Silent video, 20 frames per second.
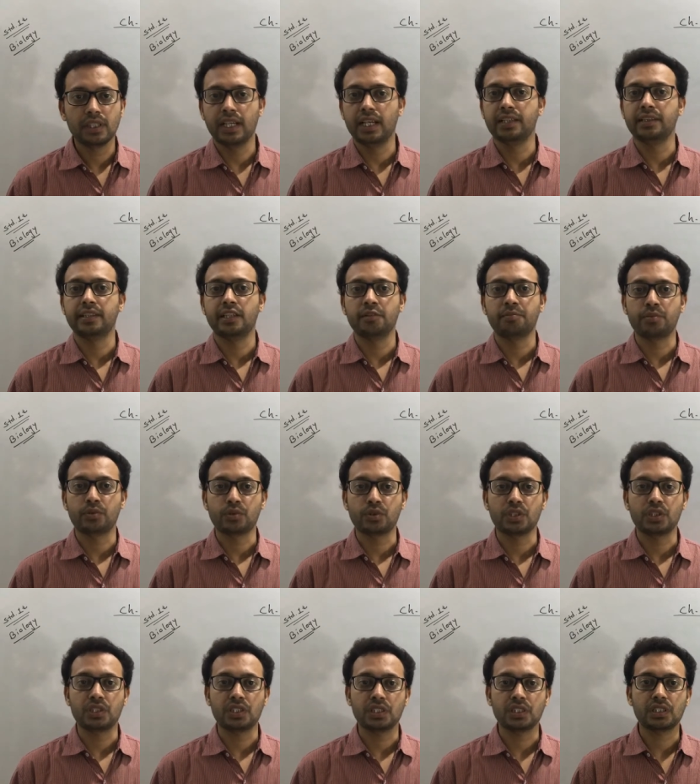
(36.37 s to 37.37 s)
and their
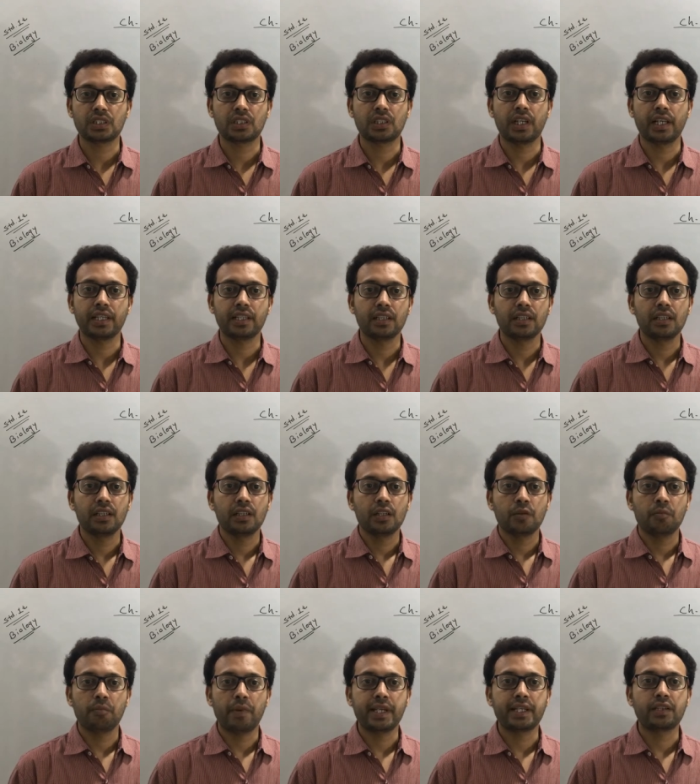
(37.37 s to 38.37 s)
processes like
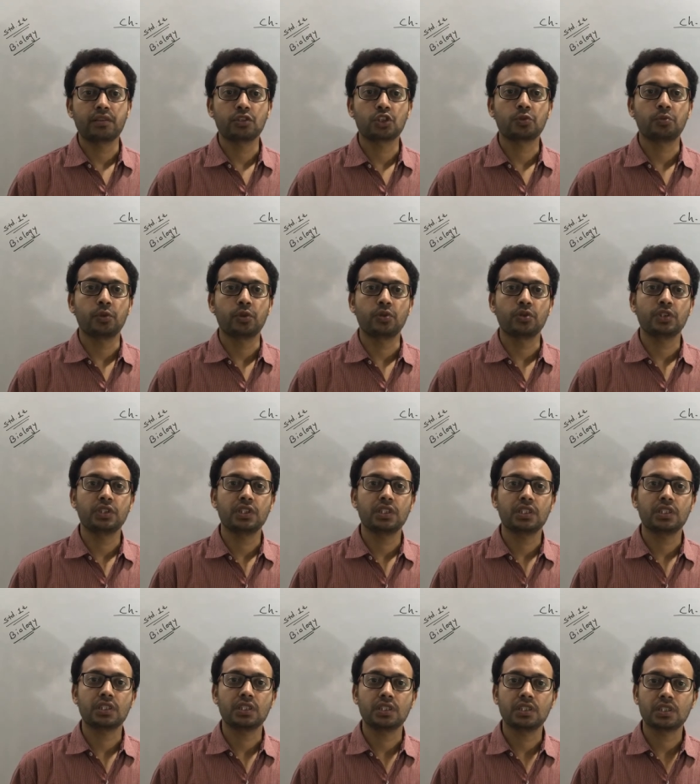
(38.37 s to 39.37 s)

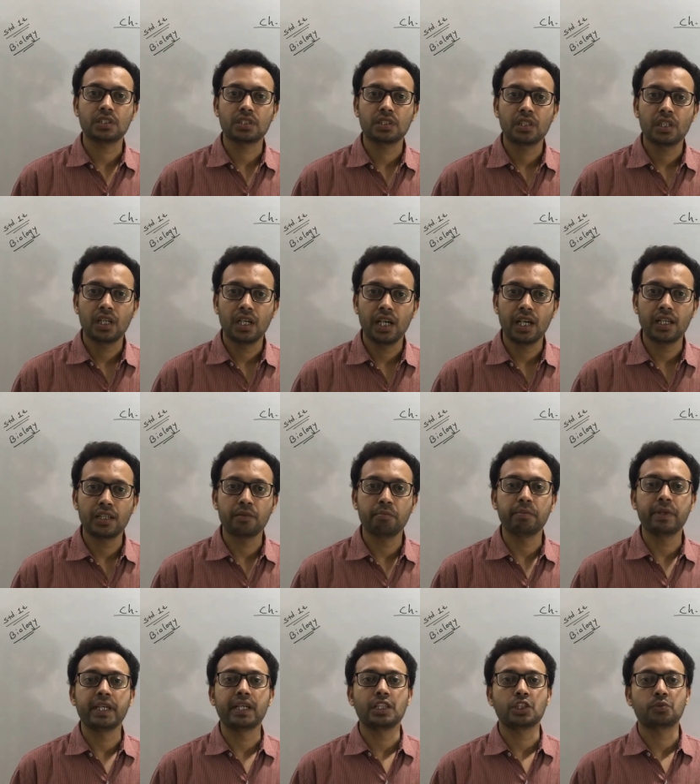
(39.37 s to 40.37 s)
microsporogenesis
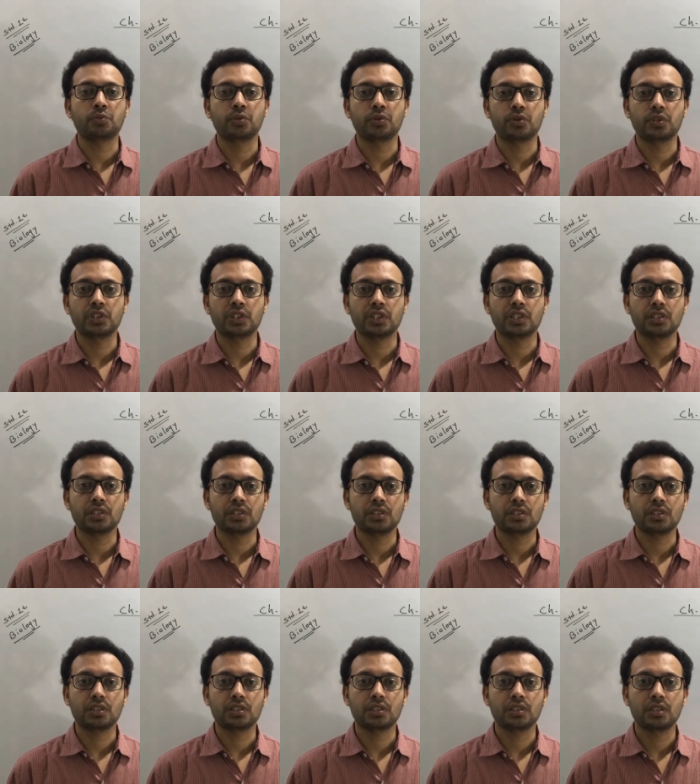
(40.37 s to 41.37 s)
and
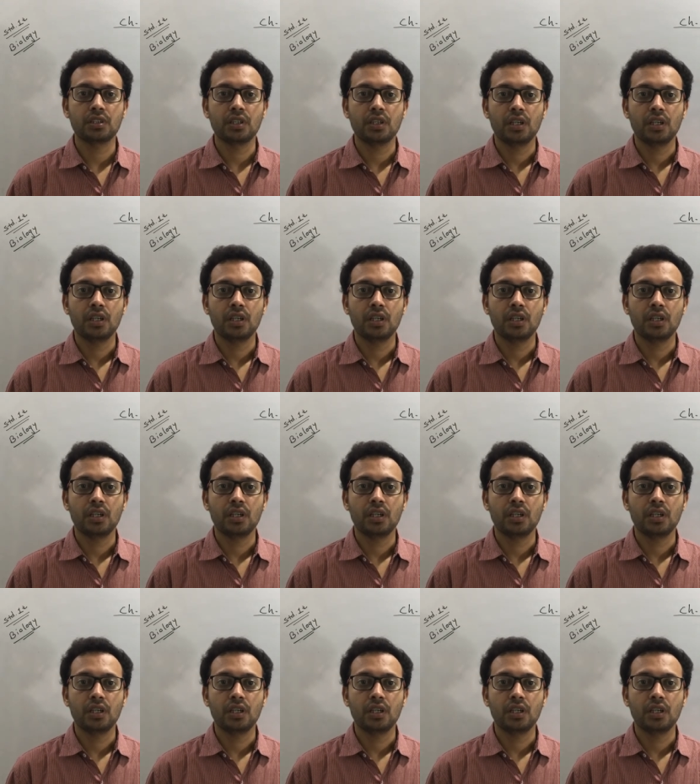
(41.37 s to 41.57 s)
megasporogenesis.